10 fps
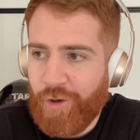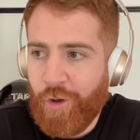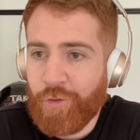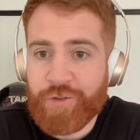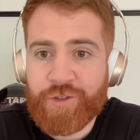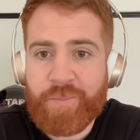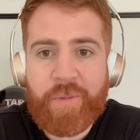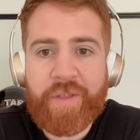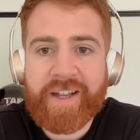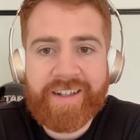on
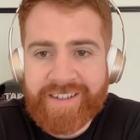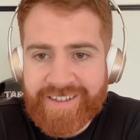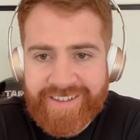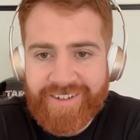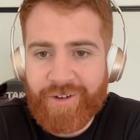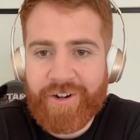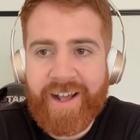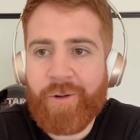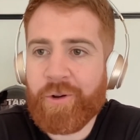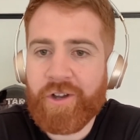something, on an
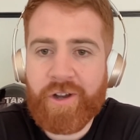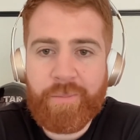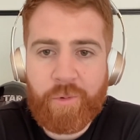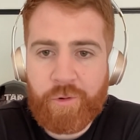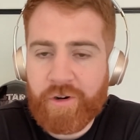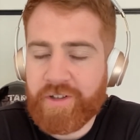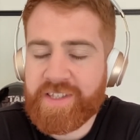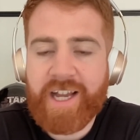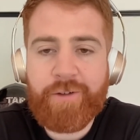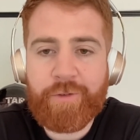outcome or on a
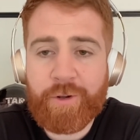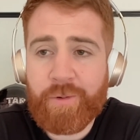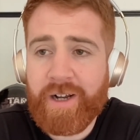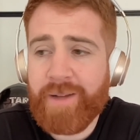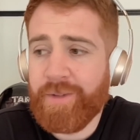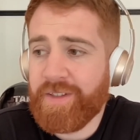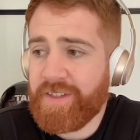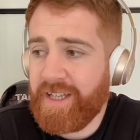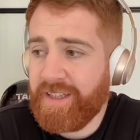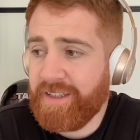set of
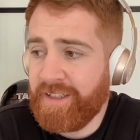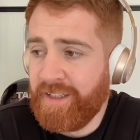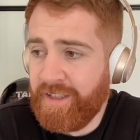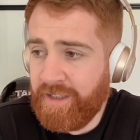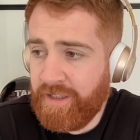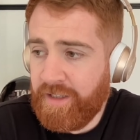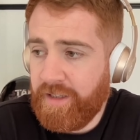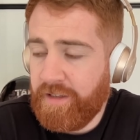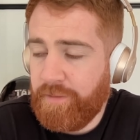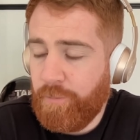requirements, and
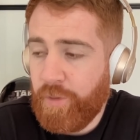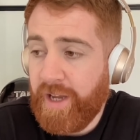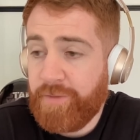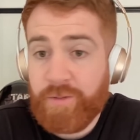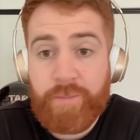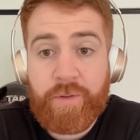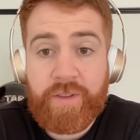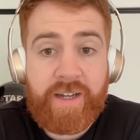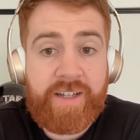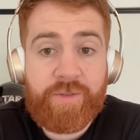we have to
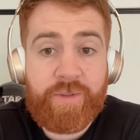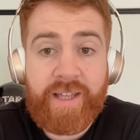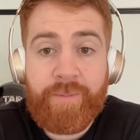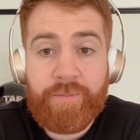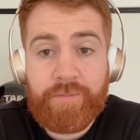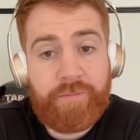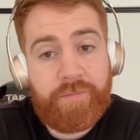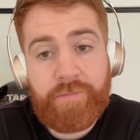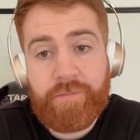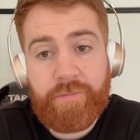empathise with them
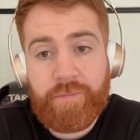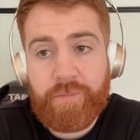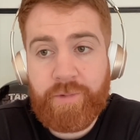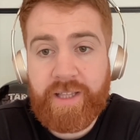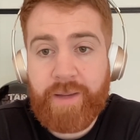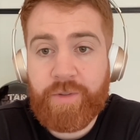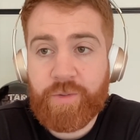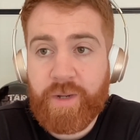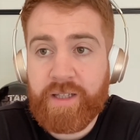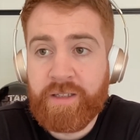
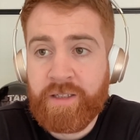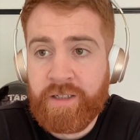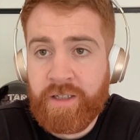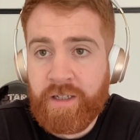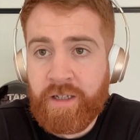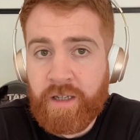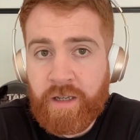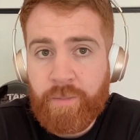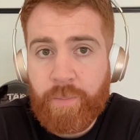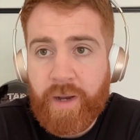as well.
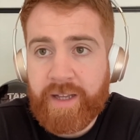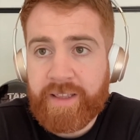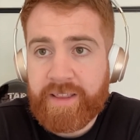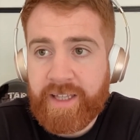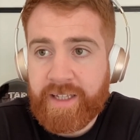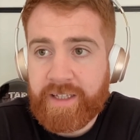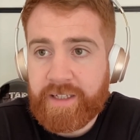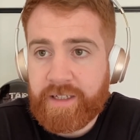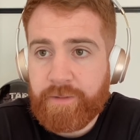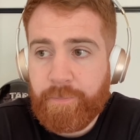But I
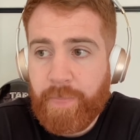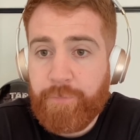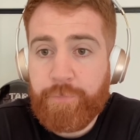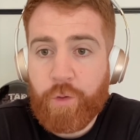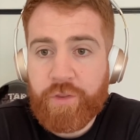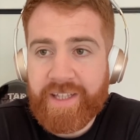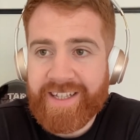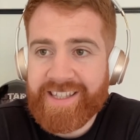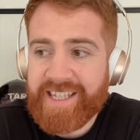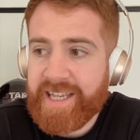think
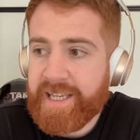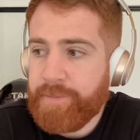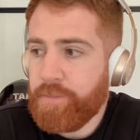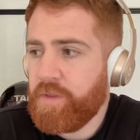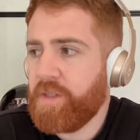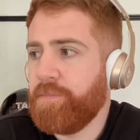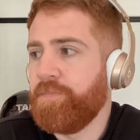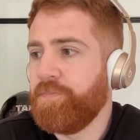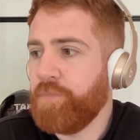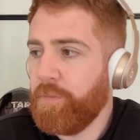funding teams
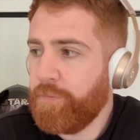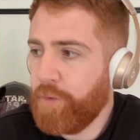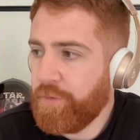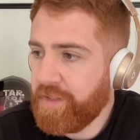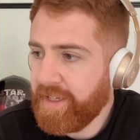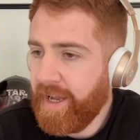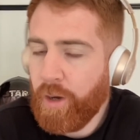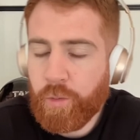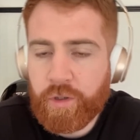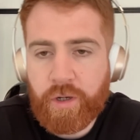and funding
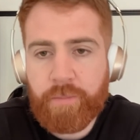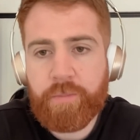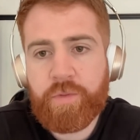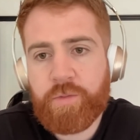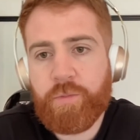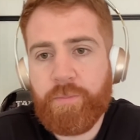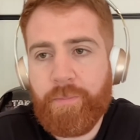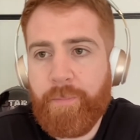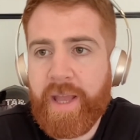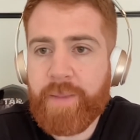outcomes
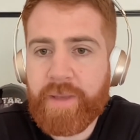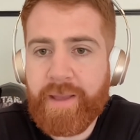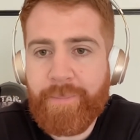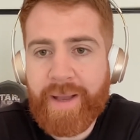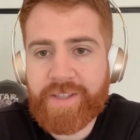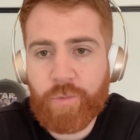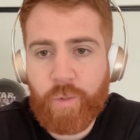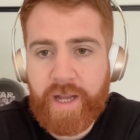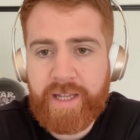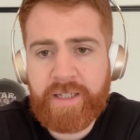may be a better
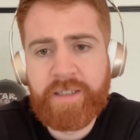way.